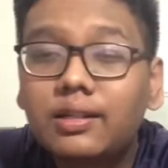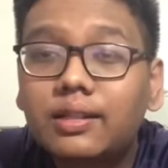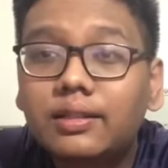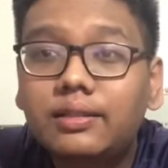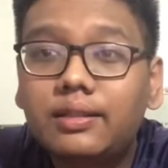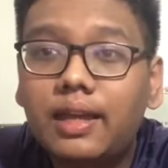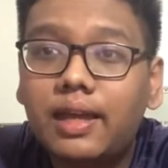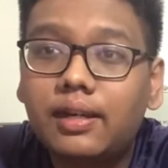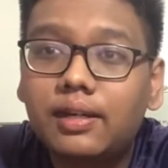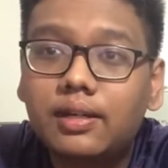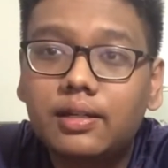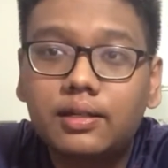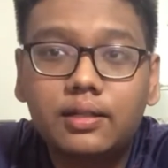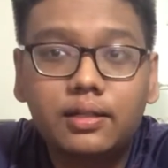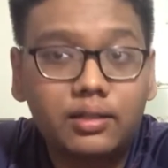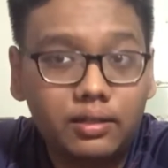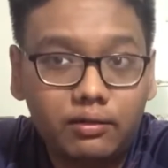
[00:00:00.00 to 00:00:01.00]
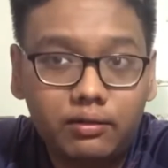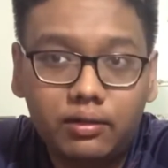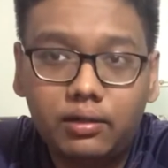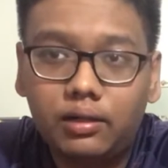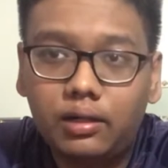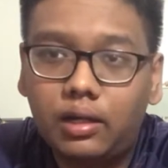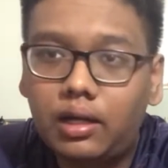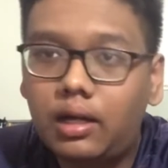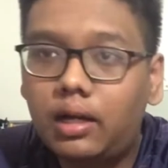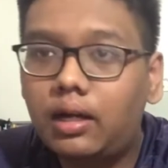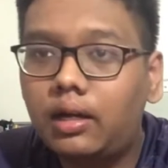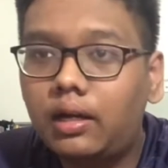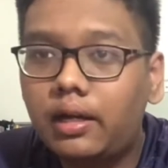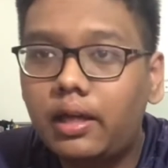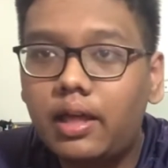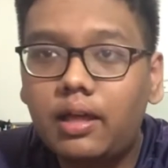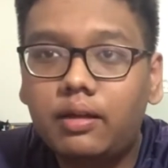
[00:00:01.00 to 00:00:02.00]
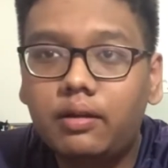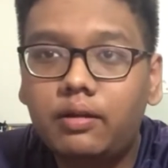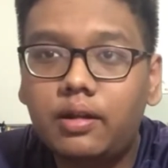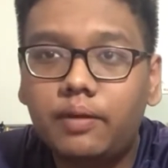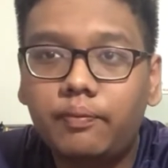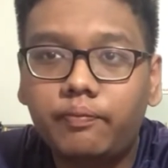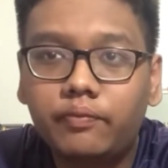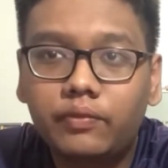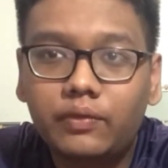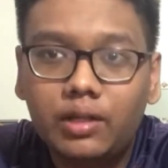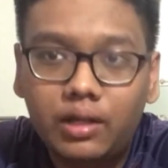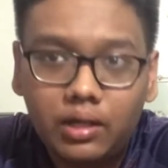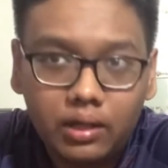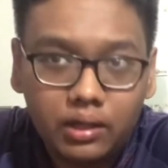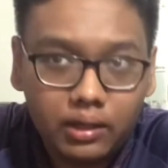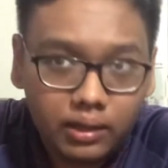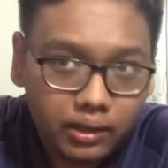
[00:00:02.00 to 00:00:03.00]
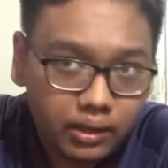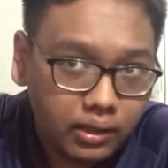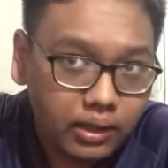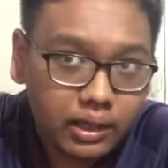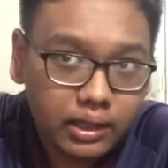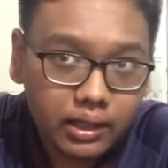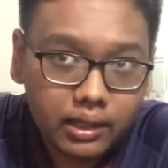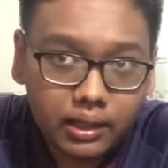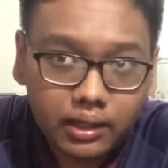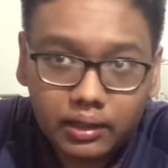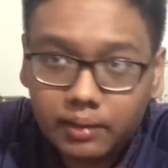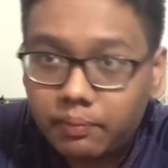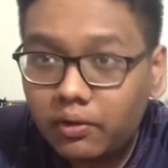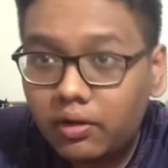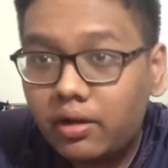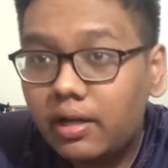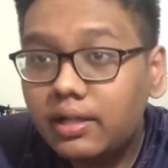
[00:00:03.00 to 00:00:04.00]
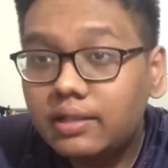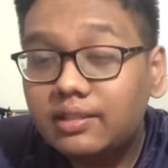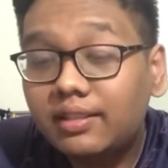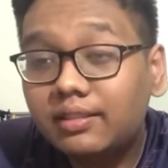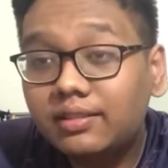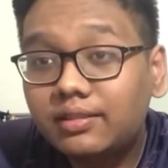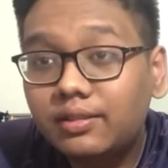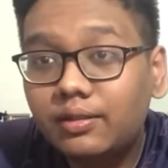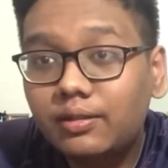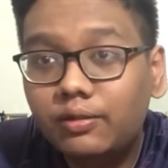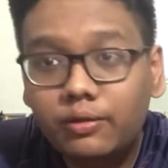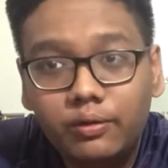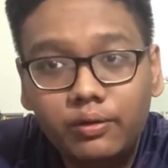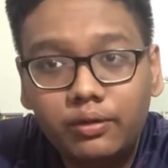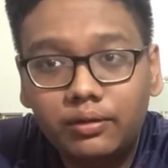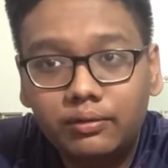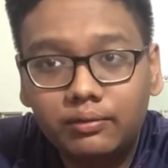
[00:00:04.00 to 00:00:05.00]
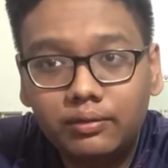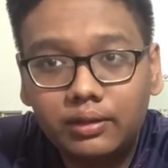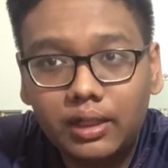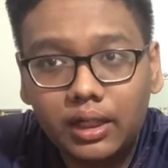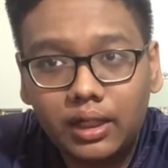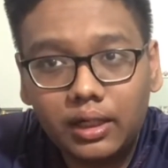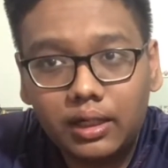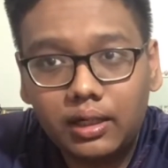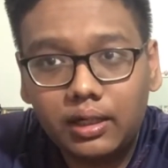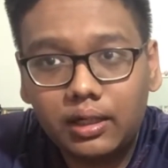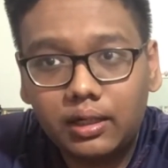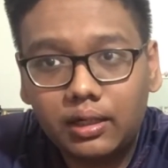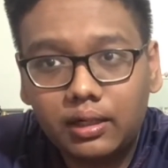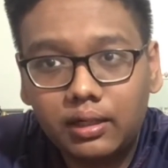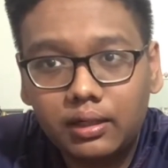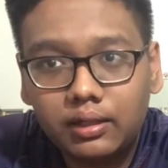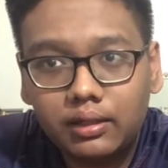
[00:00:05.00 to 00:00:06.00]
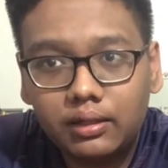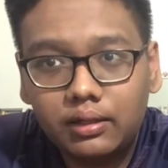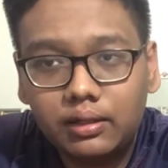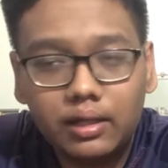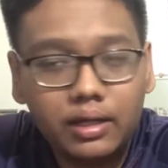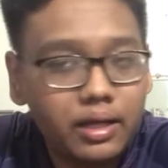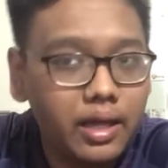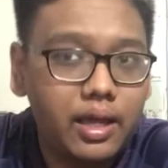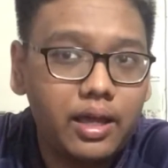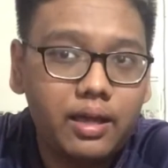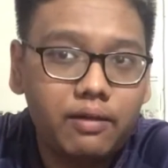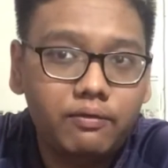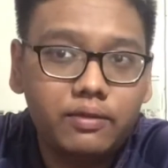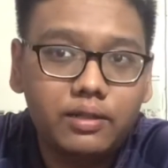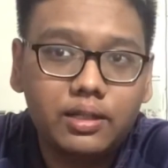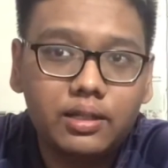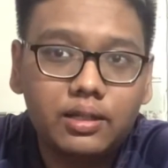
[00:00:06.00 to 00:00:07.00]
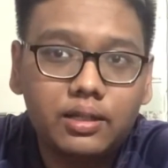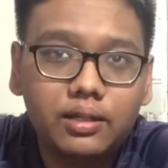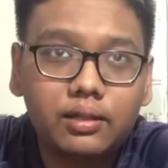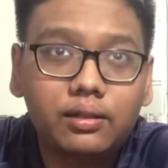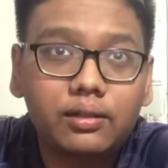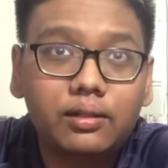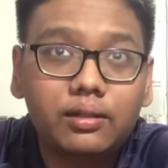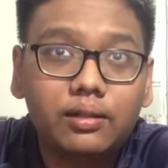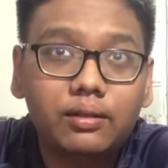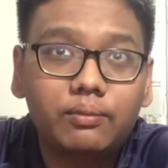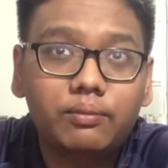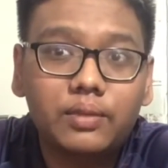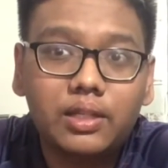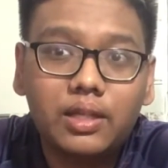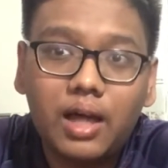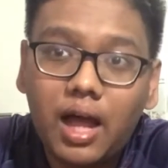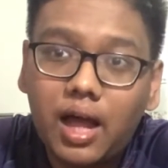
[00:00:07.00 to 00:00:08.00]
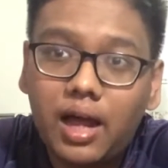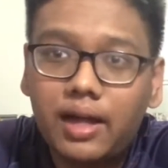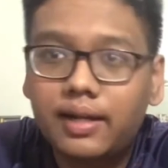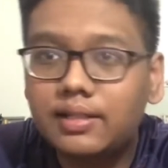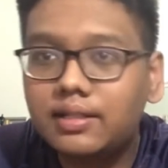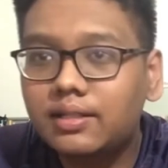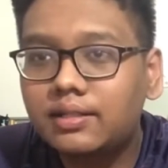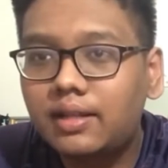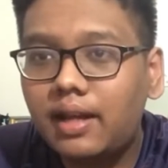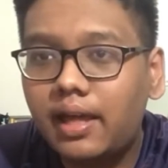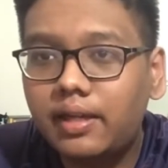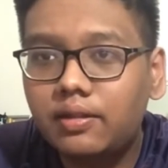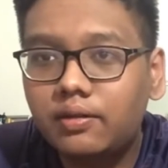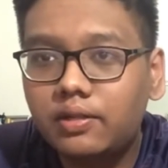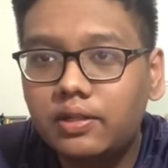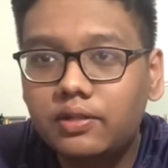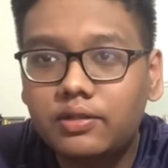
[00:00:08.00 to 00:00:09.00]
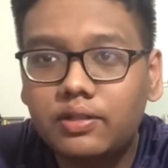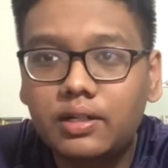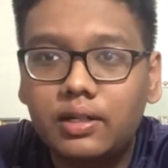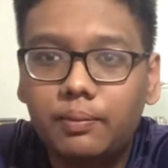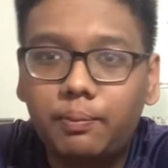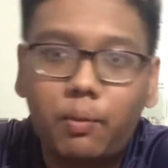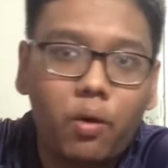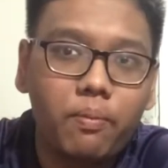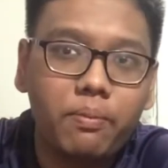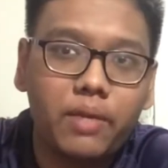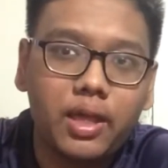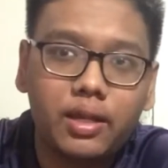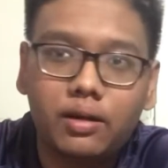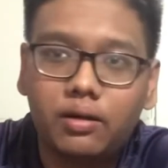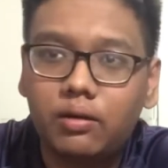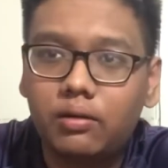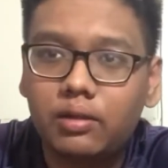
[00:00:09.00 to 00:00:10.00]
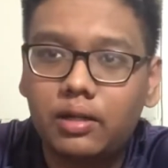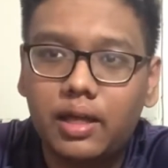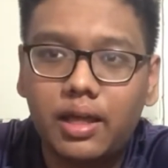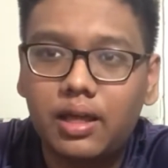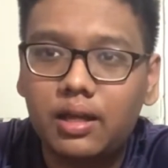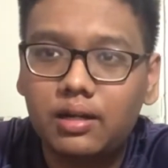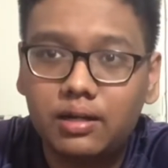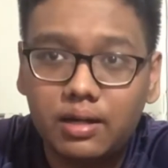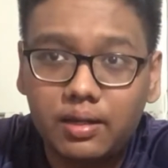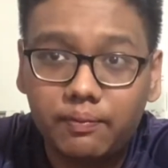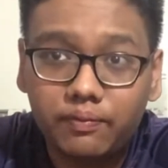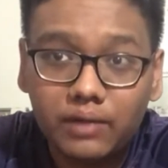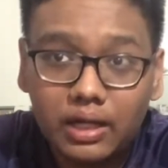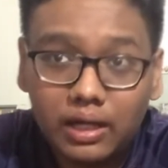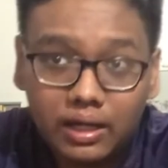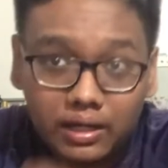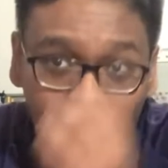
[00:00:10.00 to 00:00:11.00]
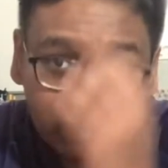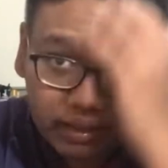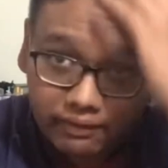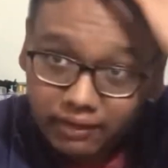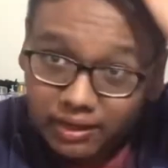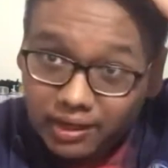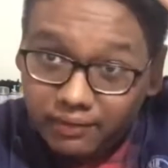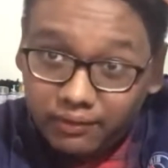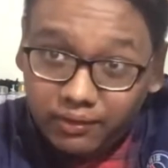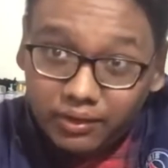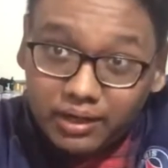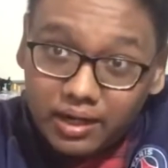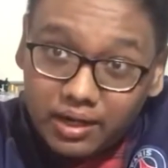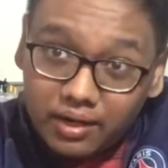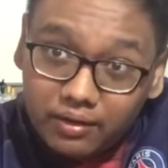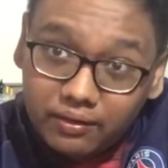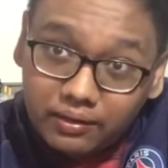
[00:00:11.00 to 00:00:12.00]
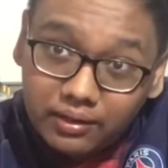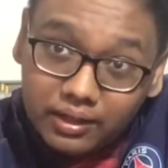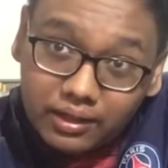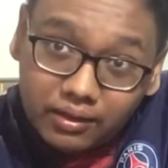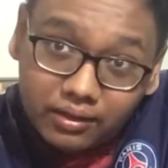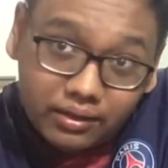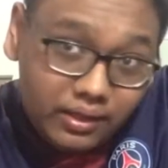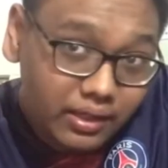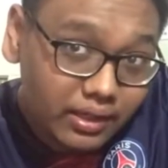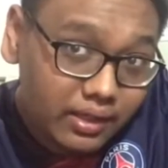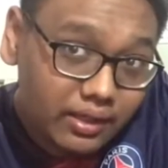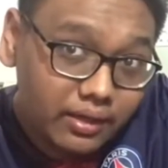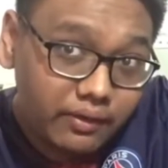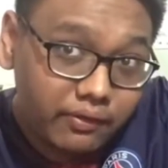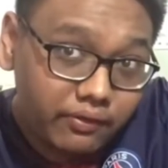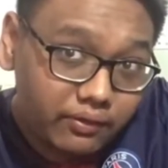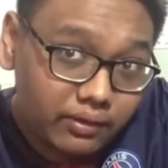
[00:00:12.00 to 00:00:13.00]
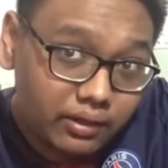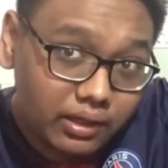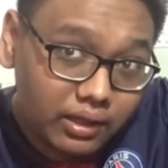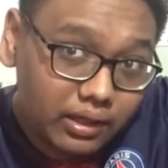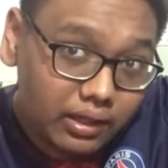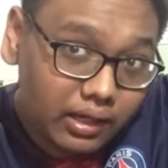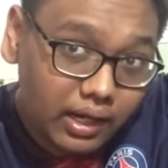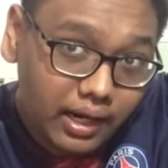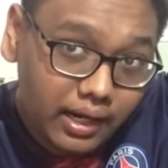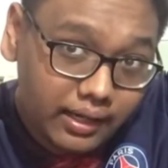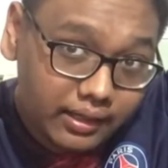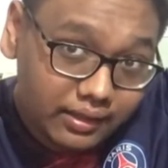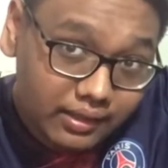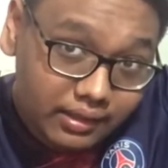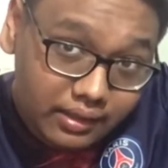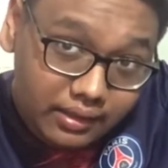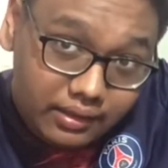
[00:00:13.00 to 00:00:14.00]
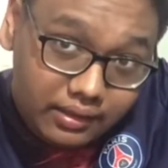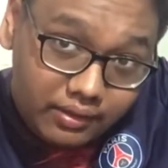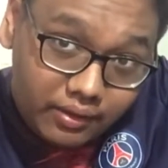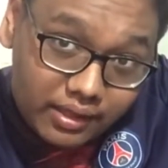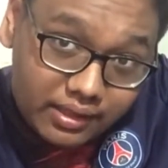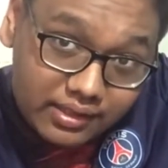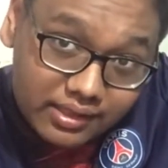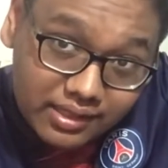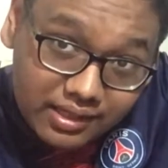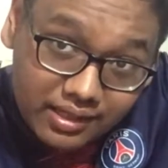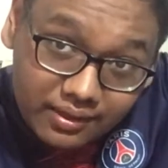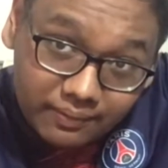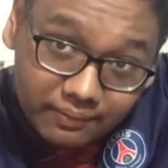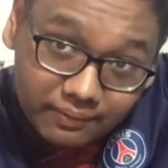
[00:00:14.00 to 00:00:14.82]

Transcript: than the hair cream. The product is also good. The hair will be hard just like you use the pomade or the hair cream. For now, it already hard here. You can see